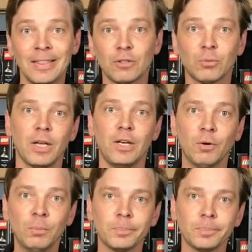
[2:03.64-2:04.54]
that's what I
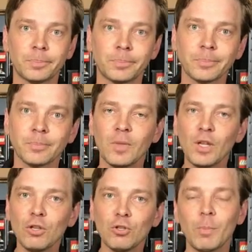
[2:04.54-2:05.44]
know.
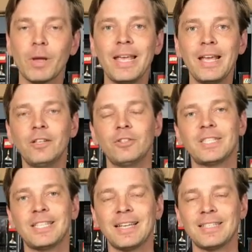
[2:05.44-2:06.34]
So about 800
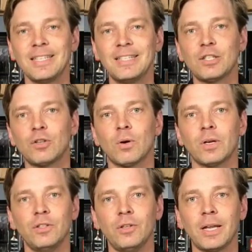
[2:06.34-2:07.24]
sets in
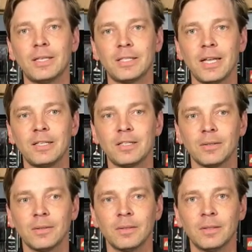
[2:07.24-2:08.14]
store in the United
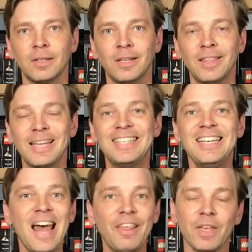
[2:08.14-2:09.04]
States. That's
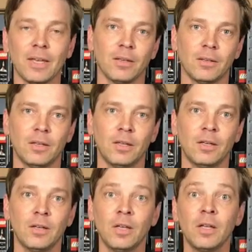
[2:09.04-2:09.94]
nothing,
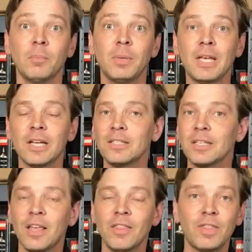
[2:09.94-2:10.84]

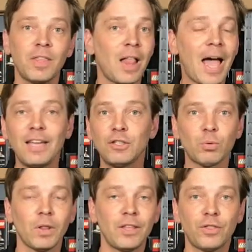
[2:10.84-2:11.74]
because the
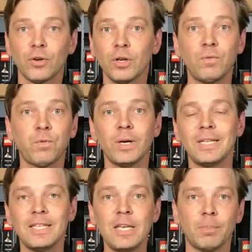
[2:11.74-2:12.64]
lines were like 30,
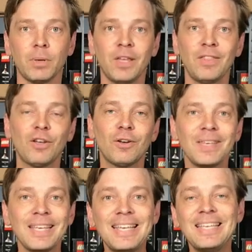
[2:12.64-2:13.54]
40 deep. They could have
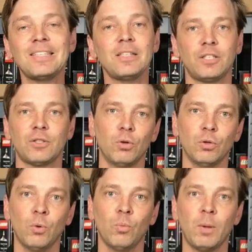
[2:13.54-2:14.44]
easily
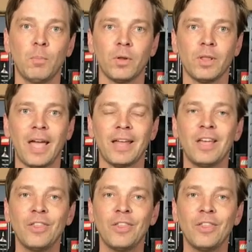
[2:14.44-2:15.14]
sold way more than that.